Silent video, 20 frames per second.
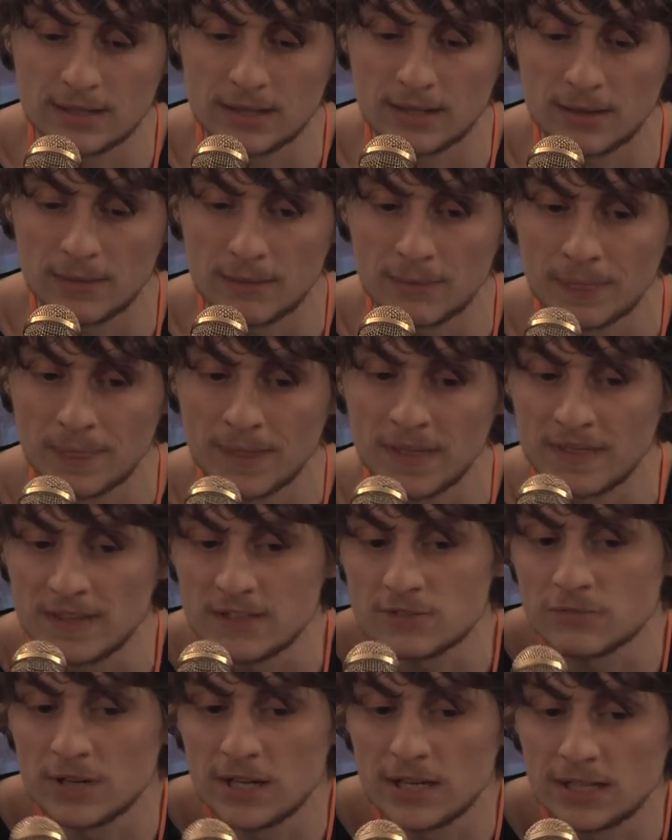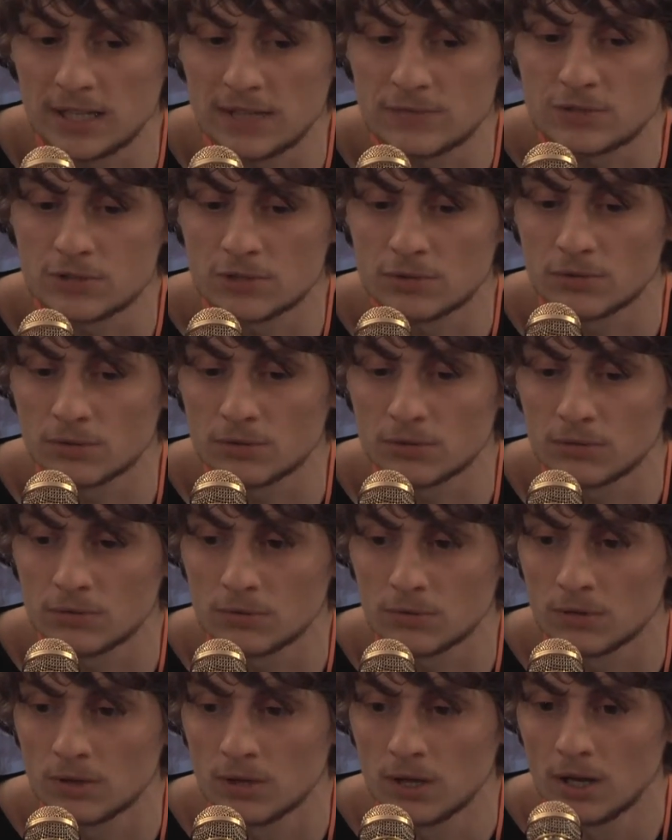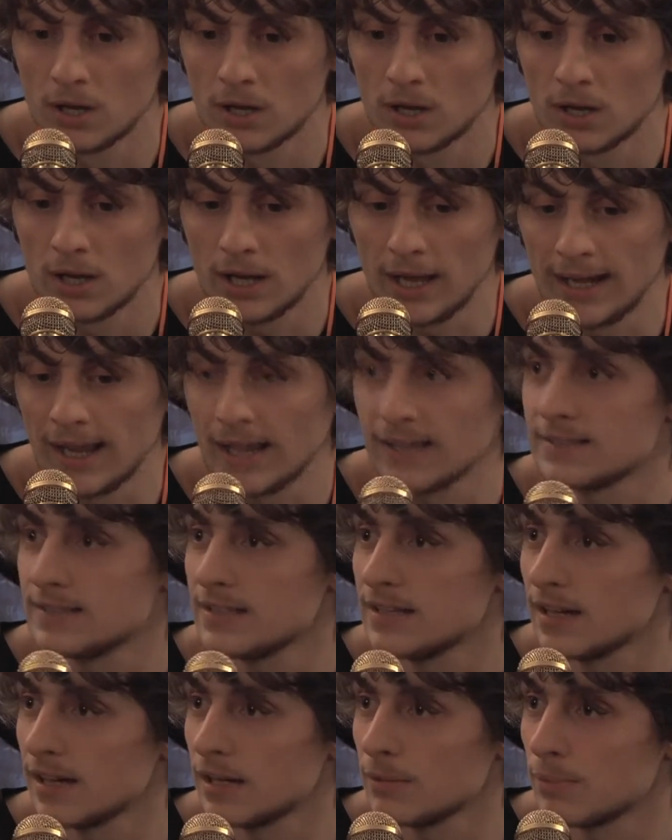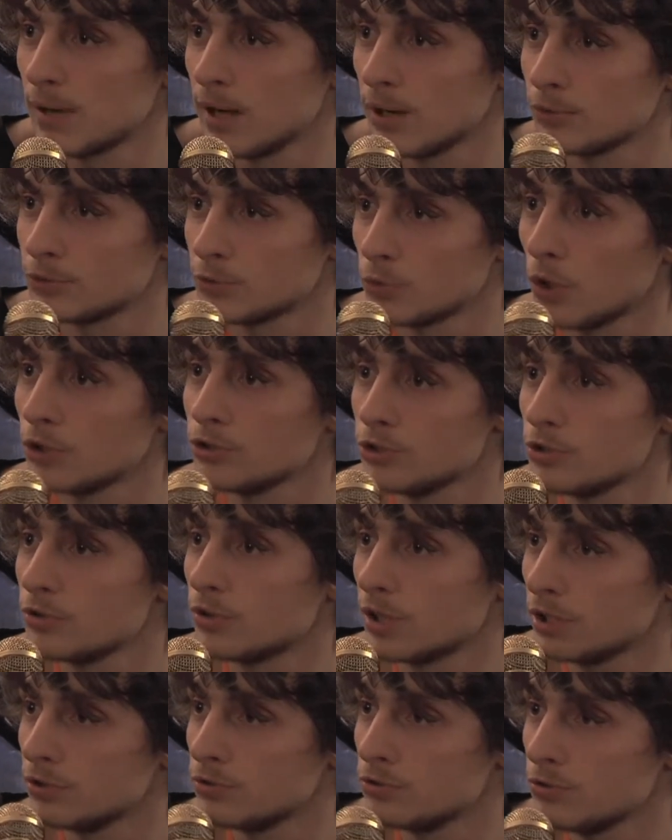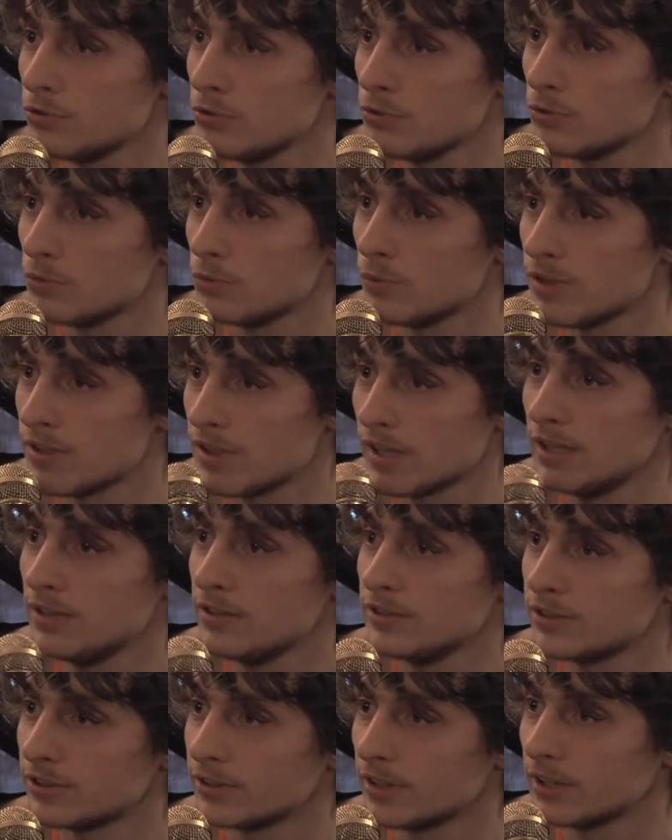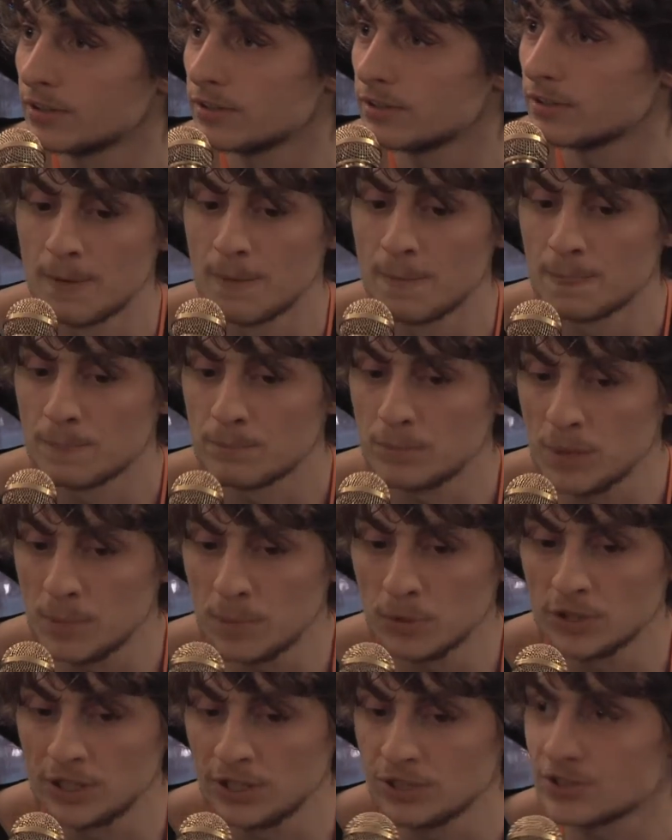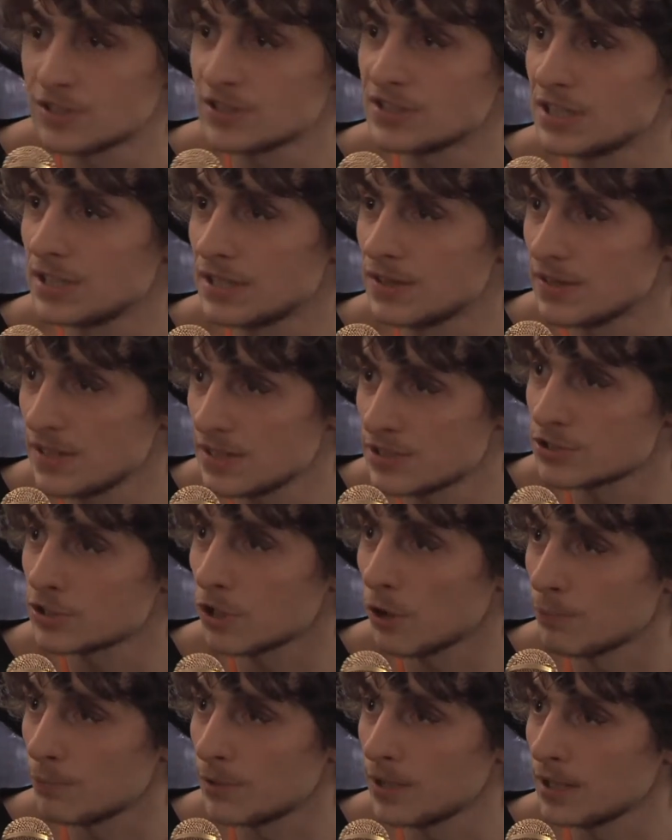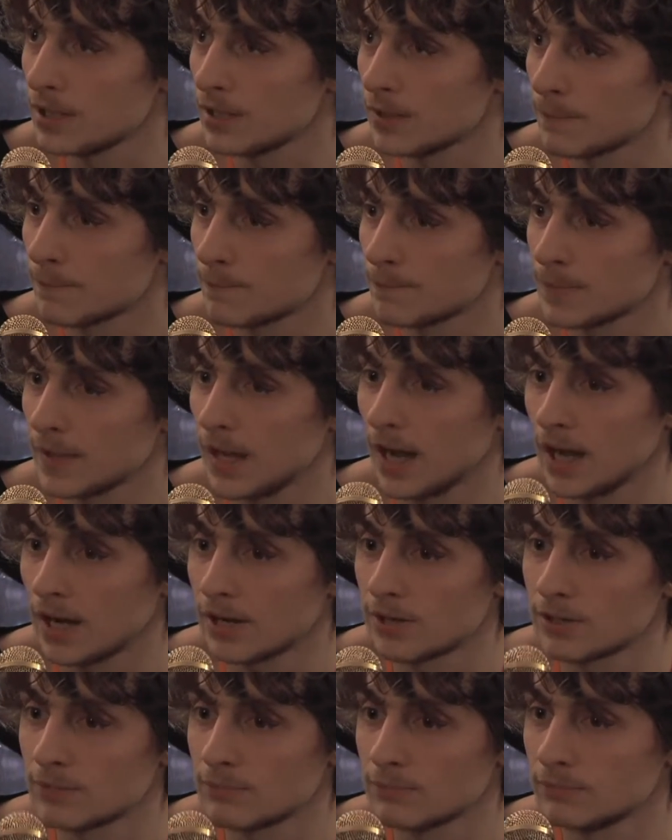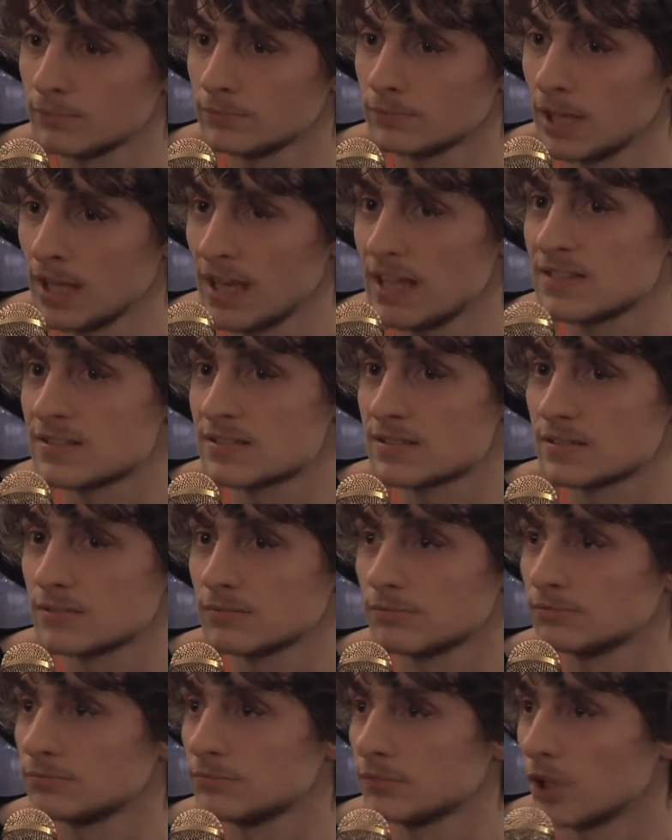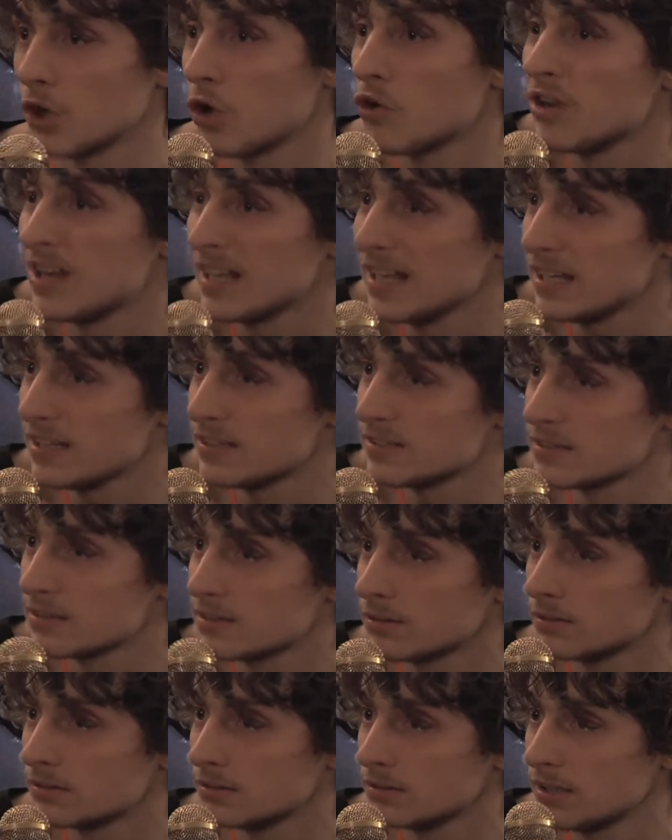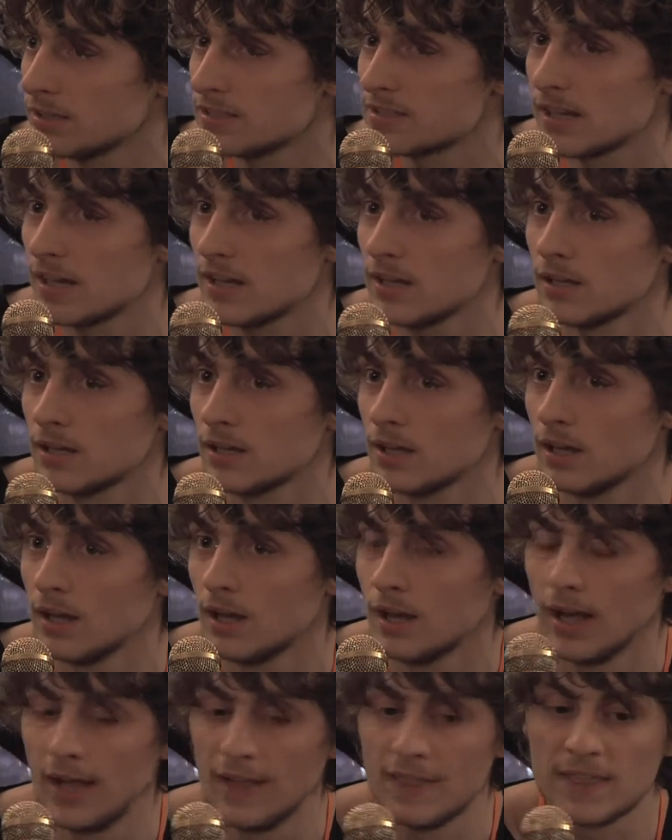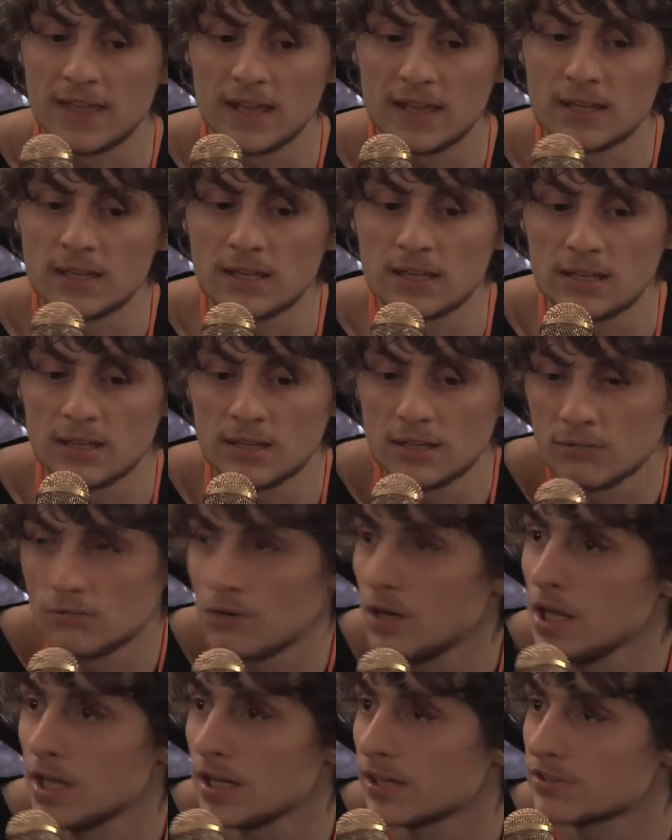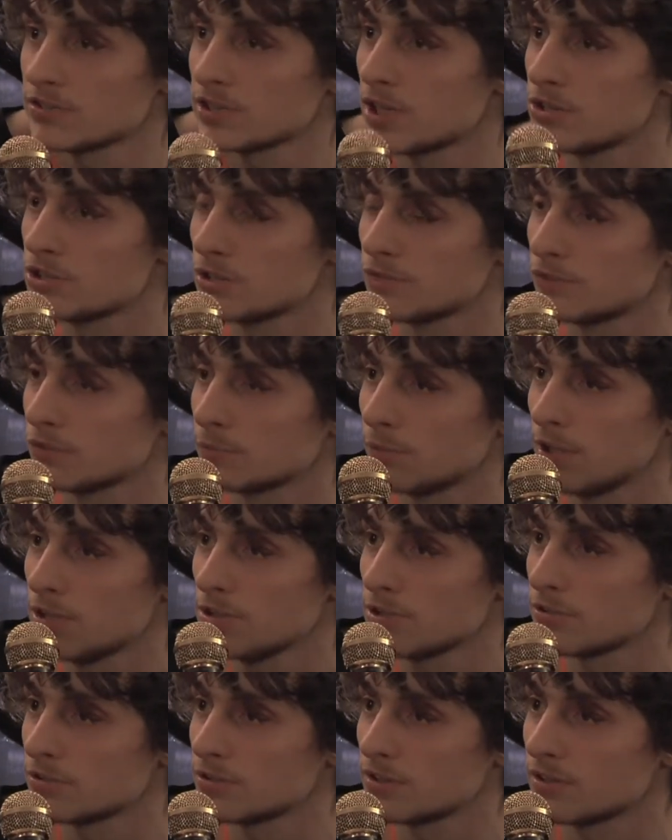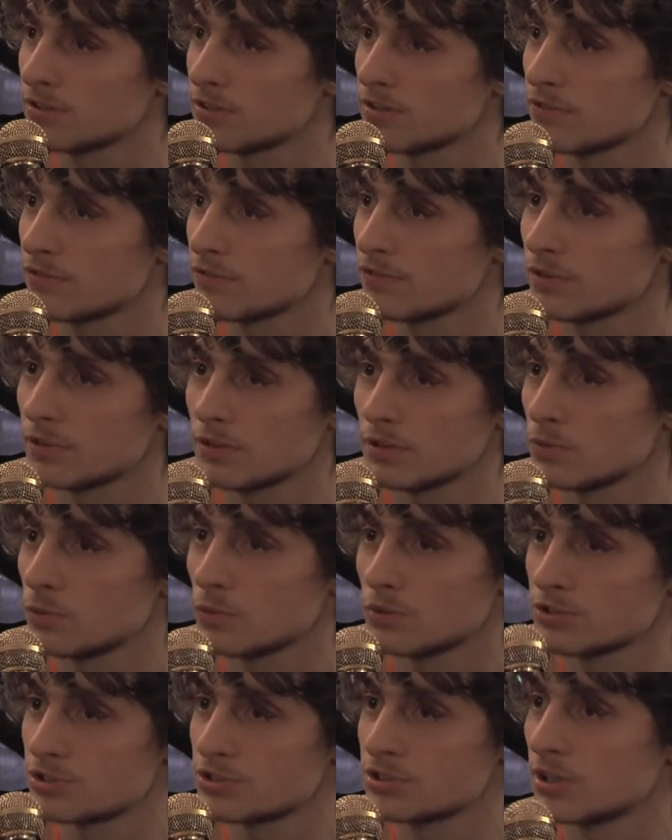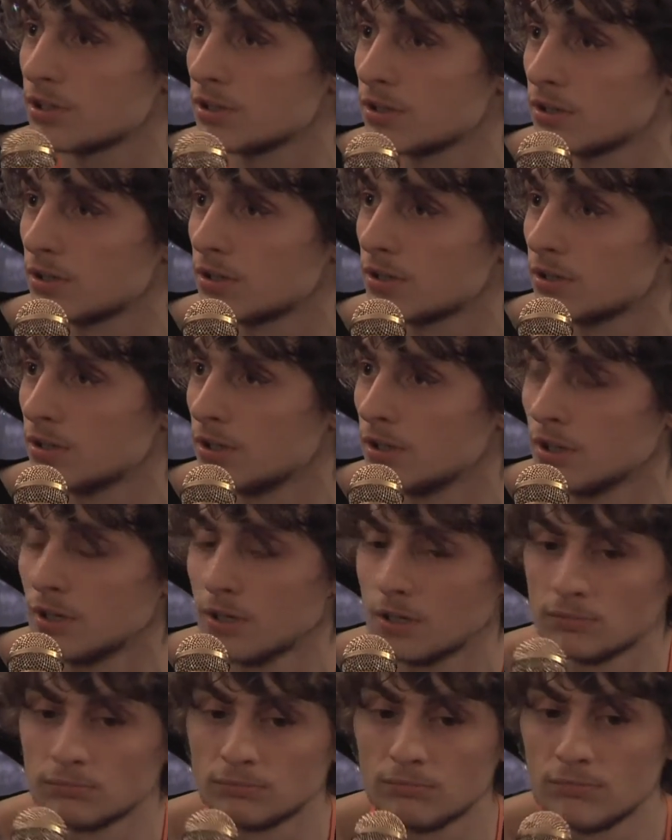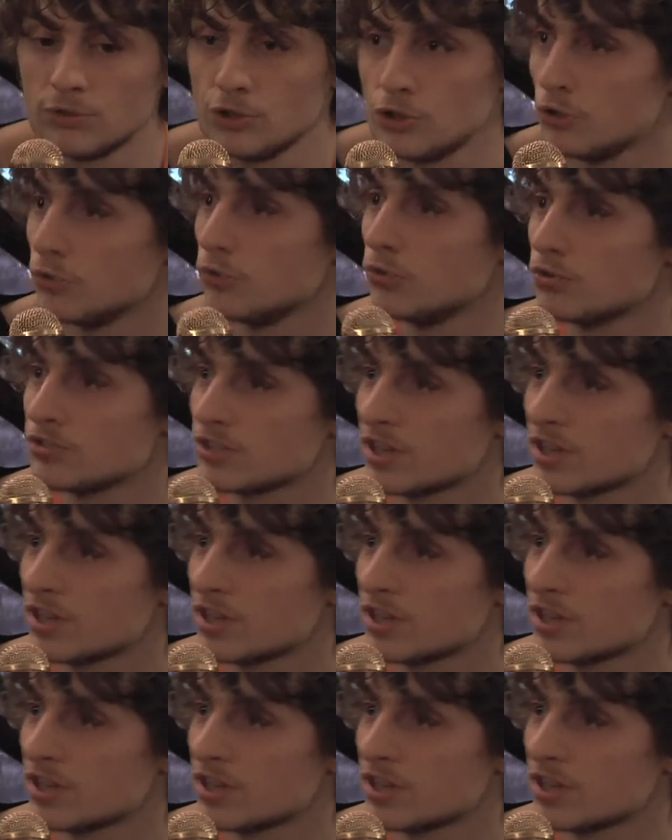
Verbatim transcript: uh, this really gives you an idea about what you can do with the internet. People interested in this topic are his colleagues let's say, and they really exchange information as if it was uh, you